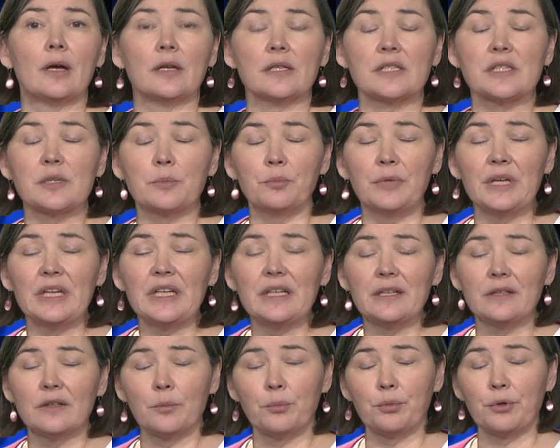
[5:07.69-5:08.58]
submit
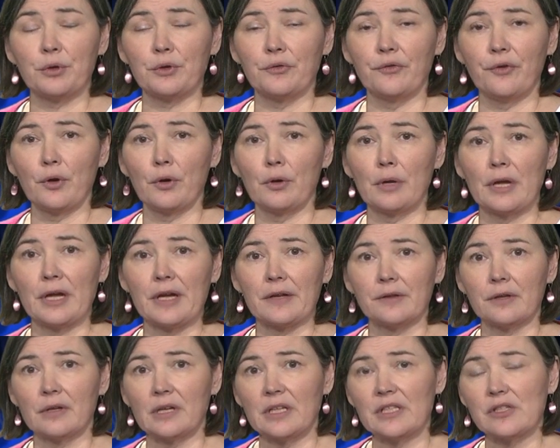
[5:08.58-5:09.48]
in the portfolio
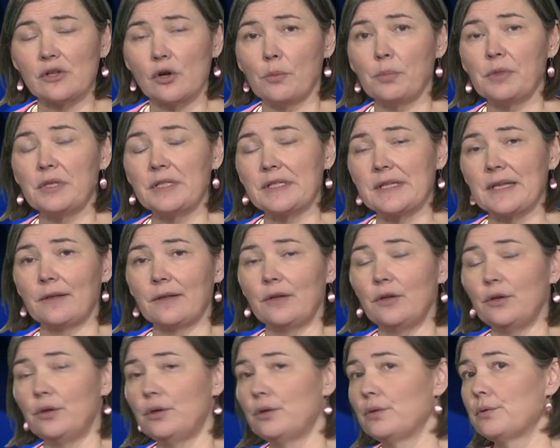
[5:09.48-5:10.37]
and the examples that
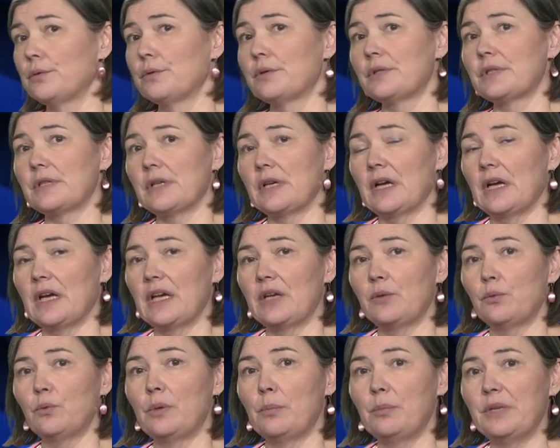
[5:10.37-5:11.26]
you use,
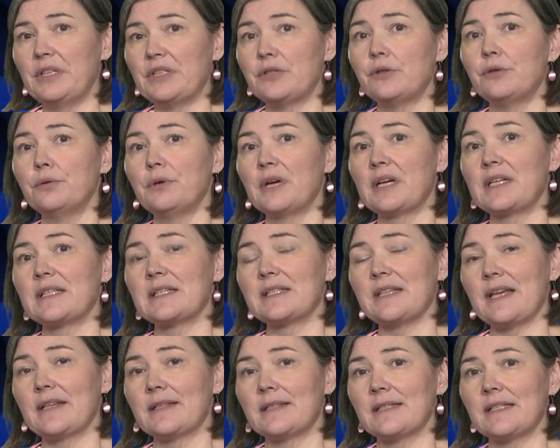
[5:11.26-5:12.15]
it will be too
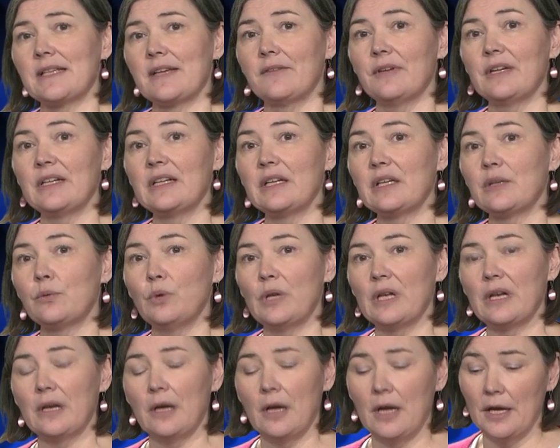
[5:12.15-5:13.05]
extensive and it
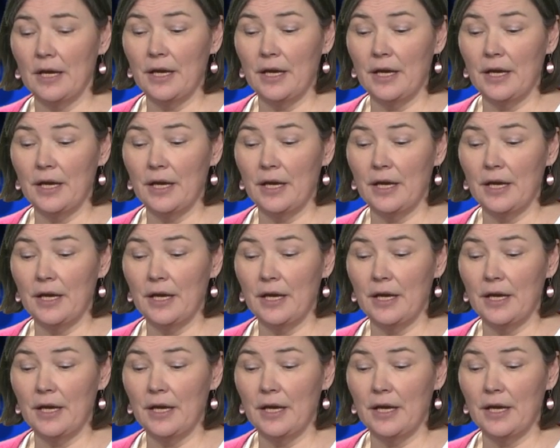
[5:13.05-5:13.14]
will